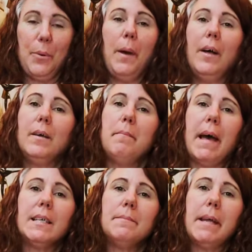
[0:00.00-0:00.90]
Welcome
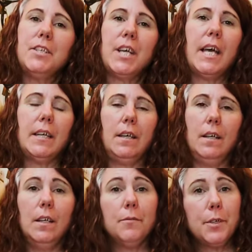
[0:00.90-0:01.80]
back to my
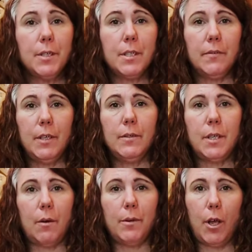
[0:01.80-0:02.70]
channel. For those of you who
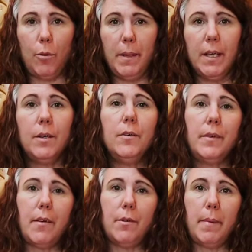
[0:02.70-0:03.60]
don't know me or who've
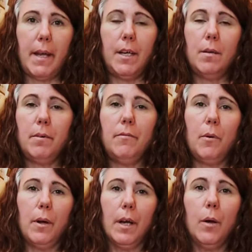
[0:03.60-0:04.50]
never been here
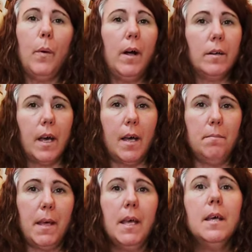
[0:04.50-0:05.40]
before,
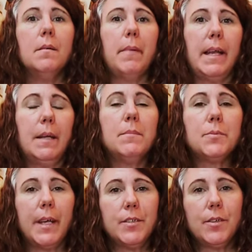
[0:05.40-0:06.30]
welcome. My name's
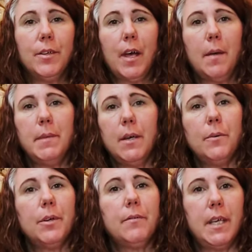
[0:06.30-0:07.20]
Rachel. I'm the
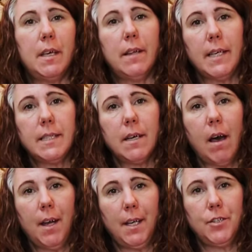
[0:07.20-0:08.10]
owner of the Eclectic
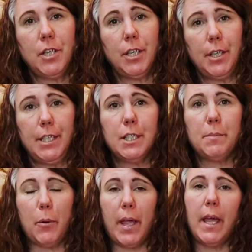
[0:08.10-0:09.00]
Cottage here in
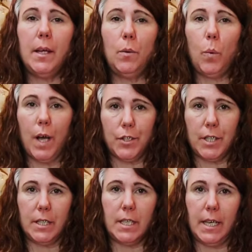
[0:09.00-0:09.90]
Spokane,
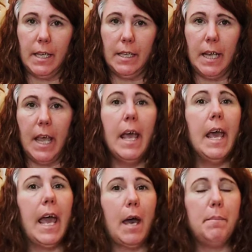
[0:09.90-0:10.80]
Washington
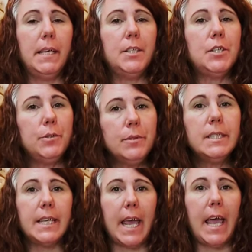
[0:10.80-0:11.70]
happy
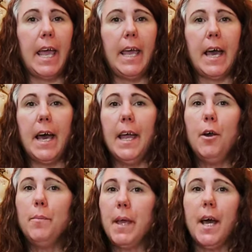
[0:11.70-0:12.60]
Tuesday. I
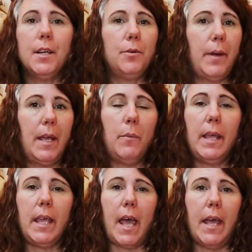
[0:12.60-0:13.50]
hope you had a great
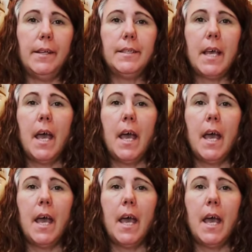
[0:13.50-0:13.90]
weekend.